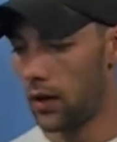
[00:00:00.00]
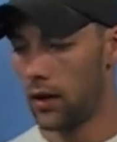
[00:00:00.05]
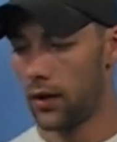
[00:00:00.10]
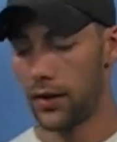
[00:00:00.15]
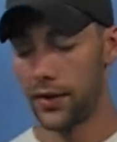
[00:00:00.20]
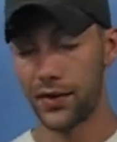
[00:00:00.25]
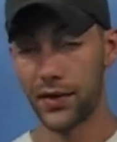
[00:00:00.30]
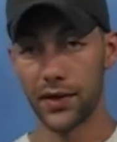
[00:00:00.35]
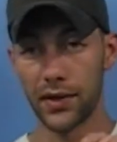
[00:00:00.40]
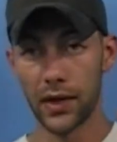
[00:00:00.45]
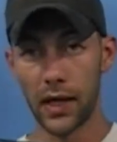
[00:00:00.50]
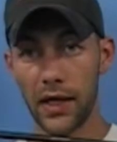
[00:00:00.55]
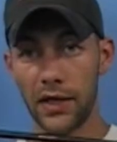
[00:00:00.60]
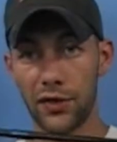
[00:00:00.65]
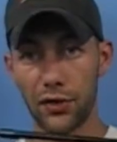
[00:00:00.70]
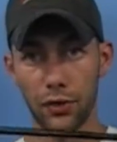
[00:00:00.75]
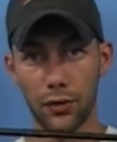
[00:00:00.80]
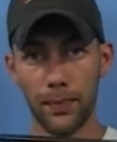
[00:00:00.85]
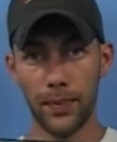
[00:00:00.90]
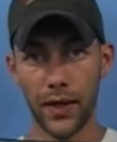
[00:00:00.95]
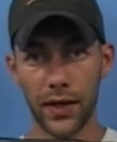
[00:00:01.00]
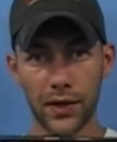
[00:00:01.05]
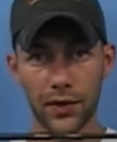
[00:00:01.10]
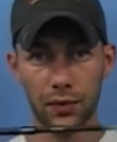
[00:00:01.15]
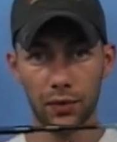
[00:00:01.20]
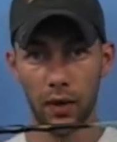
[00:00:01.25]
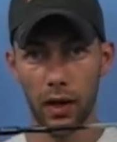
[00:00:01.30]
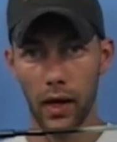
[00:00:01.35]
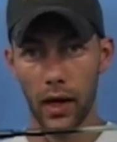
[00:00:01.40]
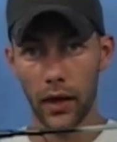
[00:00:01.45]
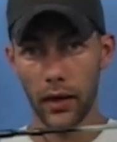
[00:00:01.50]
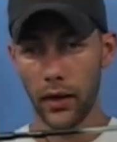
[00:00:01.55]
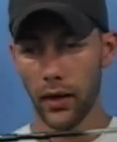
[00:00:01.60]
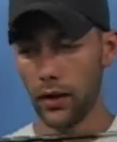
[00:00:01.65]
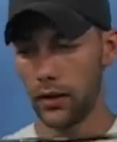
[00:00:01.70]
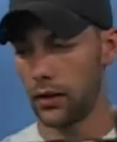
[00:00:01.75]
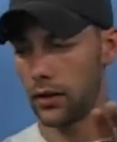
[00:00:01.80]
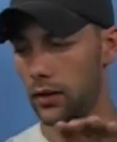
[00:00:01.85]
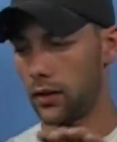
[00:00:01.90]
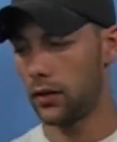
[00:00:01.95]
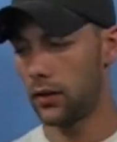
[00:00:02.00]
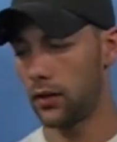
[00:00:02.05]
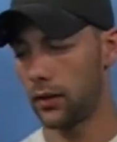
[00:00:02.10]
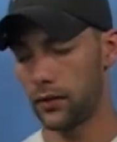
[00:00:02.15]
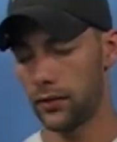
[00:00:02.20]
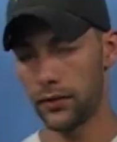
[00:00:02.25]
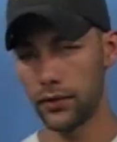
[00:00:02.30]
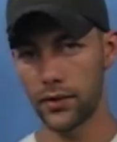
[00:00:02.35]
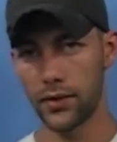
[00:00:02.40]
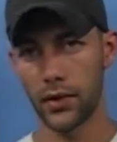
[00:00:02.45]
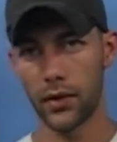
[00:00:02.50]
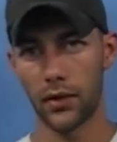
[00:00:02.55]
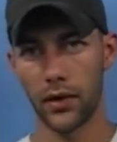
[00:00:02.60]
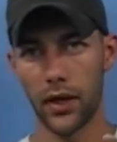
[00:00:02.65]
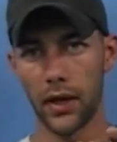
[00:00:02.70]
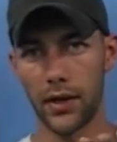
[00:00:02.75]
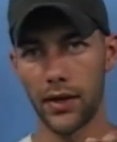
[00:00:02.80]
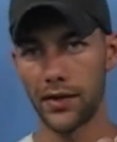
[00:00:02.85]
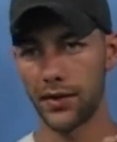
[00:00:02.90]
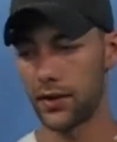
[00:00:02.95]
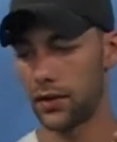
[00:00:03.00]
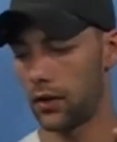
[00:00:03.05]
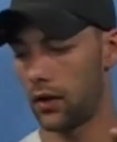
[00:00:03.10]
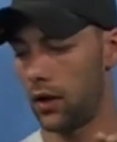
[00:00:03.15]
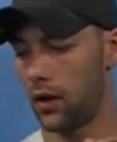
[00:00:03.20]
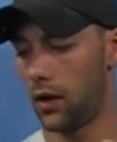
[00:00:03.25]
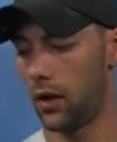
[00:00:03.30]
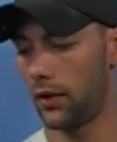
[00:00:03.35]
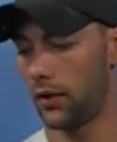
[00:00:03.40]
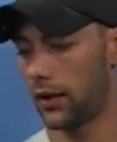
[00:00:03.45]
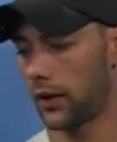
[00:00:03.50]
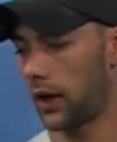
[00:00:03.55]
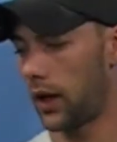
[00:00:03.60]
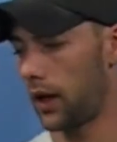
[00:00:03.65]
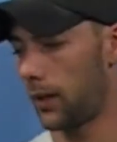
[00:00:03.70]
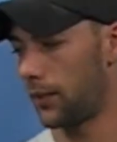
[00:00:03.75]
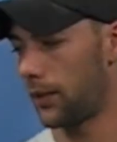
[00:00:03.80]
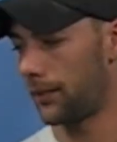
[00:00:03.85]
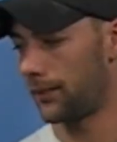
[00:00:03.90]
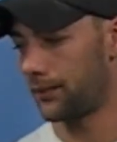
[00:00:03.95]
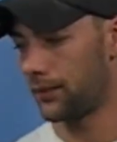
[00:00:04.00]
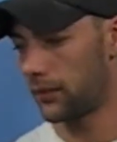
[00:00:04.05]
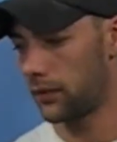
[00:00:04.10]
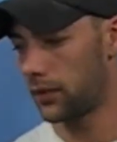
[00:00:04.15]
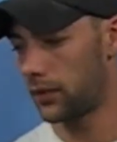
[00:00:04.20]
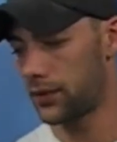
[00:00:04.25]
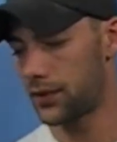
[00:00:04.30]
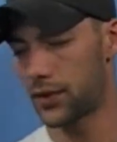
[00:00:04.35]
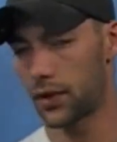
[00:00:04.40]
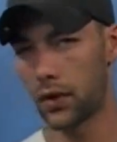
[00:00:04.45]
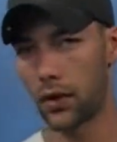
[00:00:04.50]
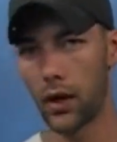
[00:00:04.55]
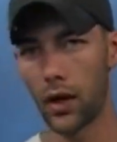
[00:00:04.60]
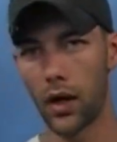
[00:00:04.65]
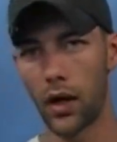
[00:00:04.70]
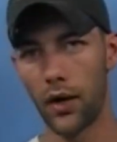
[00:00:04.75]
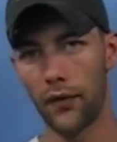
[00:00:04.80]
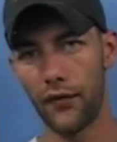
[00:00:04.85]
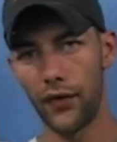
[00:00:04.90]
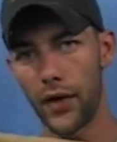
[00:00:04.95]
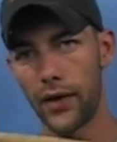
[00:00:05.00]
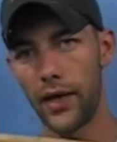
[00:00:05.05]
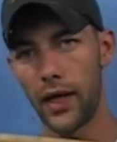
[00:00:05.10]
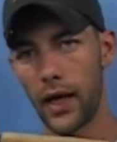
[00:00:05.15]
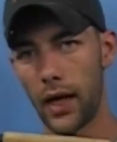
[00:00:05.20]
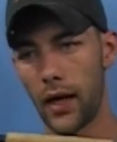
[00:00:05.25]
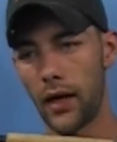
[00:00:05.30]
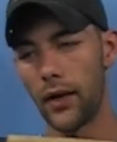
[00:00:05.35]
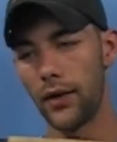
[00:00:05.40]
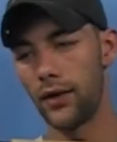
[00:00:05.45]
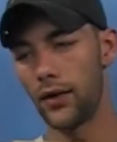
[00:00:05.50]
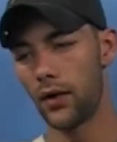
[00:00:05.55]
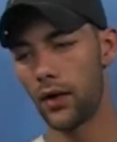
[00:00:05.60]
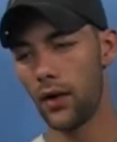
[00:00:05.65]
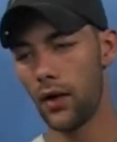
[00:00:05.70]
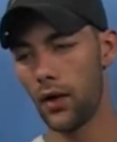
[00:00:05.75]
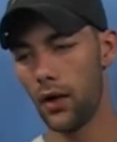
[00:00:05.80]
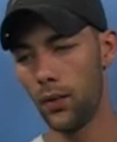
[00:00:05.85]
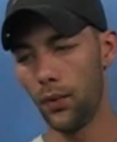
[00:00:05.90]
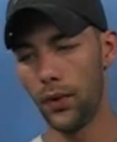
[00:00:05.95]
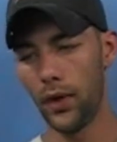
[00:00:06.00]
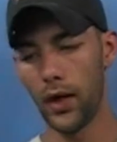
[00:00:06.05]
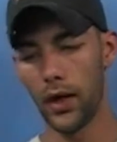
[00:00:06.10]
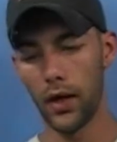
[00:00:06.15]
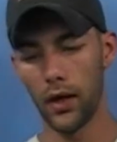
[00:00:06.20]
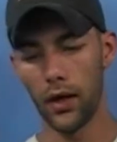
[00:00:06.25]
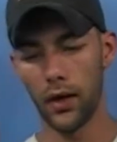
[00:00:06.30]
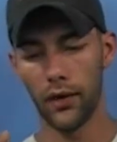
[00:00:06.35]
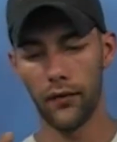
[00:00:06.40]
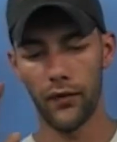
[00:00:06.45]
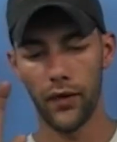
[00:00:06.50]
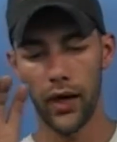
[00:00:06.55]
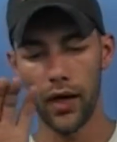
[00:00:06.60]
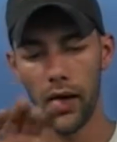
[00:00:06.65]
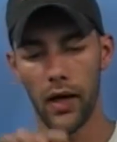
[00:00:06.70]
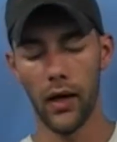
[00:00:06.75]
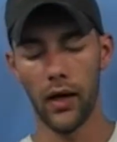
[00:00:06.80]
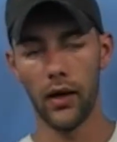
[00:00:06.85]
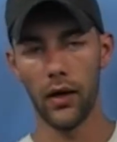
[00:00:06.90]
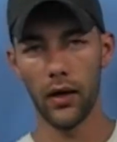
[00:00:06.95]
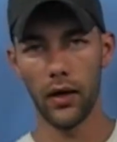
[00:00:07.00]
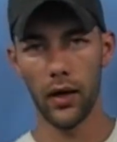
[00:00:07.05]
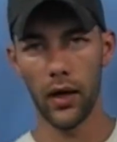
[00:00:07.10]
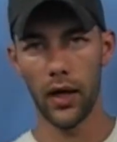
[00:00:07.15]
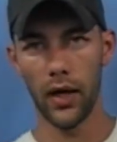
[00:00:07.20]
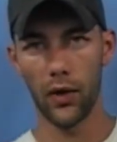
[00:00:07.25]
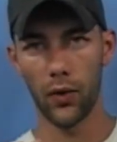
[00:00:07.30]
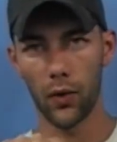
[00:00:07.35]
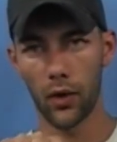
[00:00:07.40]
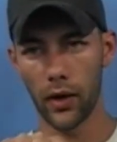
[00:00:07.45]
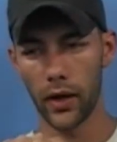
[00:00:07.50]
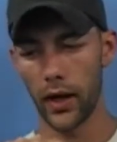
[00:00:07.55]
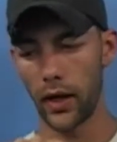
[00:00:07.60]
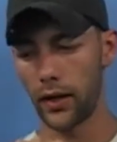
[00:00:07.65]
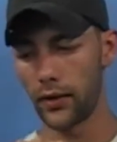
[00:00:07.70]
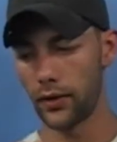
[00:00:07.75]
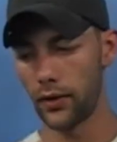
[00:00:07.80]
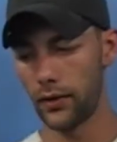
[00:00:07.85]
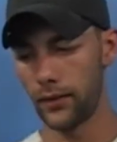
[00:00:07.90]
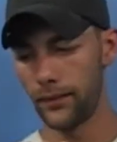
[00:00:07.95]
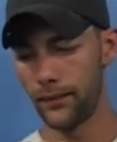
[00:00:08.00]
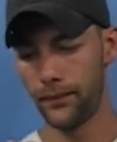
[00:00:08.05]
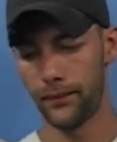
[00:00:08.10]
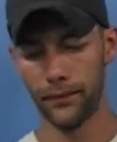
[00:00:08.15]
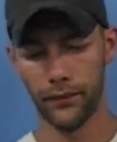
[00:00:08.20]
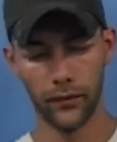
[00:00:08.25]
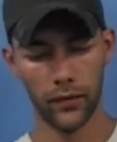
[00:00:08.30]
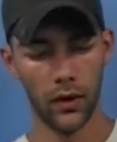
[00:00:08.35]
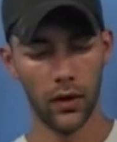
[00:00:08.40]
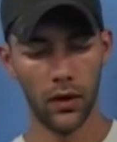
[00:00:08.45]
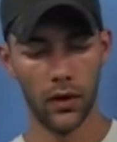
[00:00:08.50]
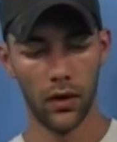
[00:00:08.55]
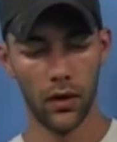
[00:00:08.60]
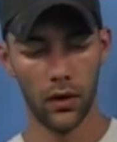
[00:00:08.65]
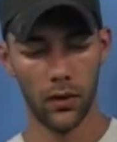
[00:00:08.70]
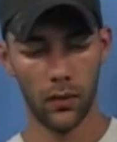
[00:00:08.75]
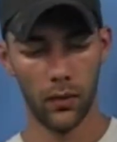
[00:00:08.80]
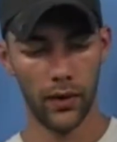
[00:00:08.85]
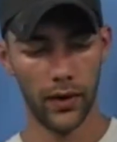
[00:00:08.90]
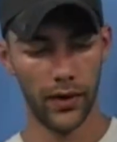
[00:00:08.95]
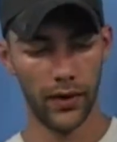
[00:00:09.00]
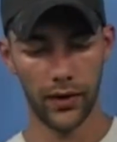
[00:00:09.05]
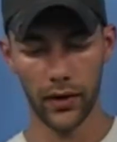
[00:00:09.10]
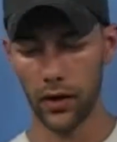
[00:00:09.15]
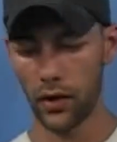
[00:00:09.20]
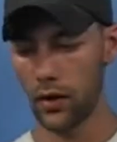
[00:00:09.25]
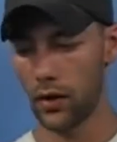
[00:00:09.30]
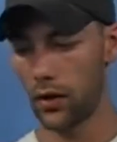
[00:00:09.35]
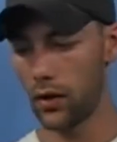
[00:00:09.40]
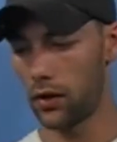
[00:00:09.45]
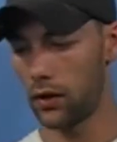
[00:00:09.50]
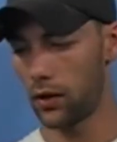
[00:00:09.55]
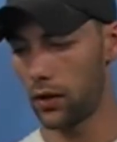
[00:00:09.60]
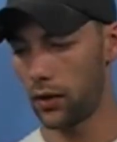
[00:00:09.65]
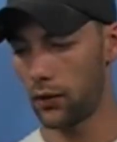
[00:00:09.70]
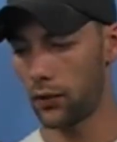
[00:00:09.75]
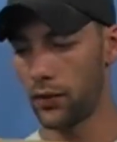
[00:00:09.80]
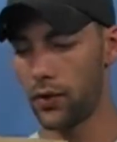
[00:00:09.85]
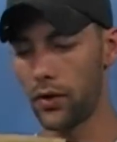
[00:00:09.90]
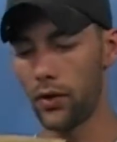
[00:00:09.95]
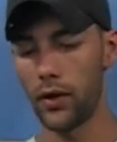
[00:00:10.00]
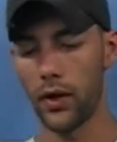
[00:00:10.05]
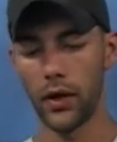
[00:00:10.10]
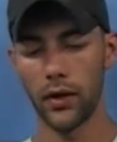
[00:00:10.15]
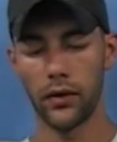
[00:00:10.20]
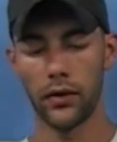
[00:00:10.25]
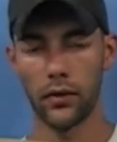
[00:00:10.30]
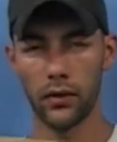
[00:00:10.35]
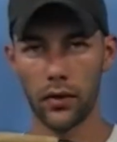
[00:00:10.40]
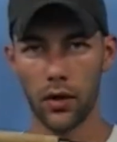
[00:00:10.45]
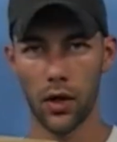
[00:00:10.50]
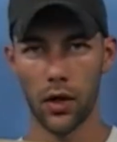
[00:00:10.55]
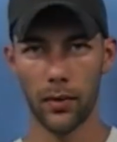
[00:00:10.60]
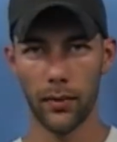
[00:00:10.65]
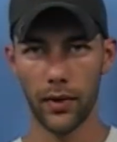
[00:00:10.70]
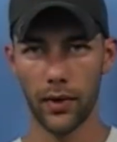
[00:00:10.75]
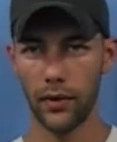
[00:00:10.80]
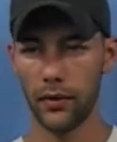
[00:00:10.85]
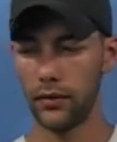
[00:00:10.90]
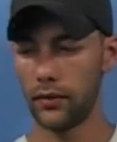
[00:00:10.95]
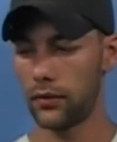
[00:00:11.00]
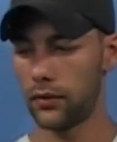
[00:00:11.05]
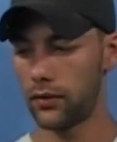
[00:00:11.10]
This is a two-piece rod. It's hard to get this all in the camera. Now, starting off at the end, we have a cork handle with a rear end carbon